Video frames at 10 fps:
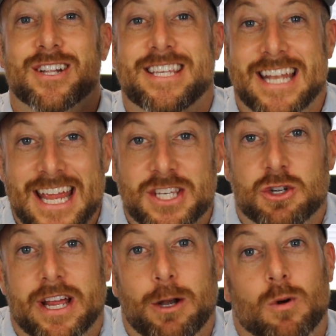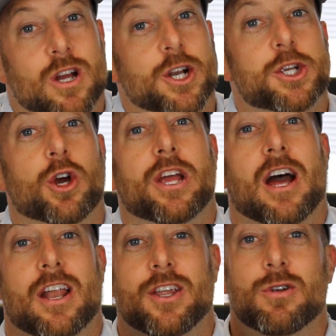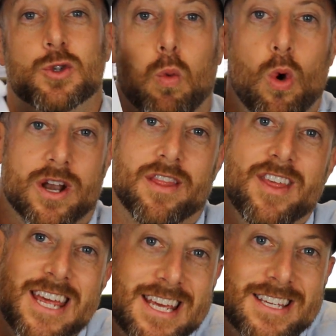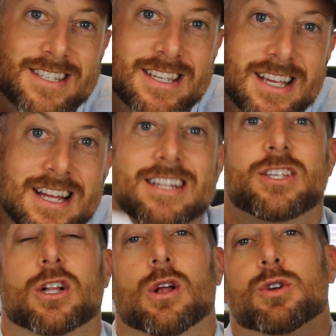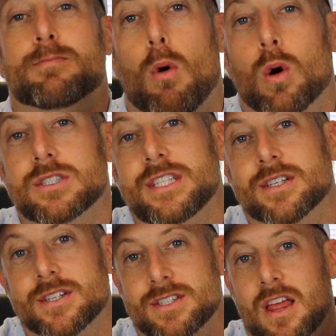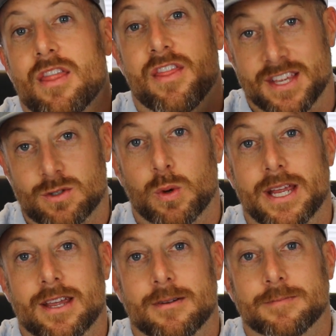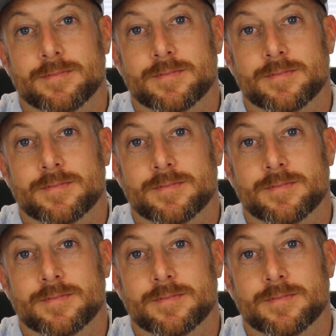On today's training, we're going to show you how to use one of these to close more deals this week.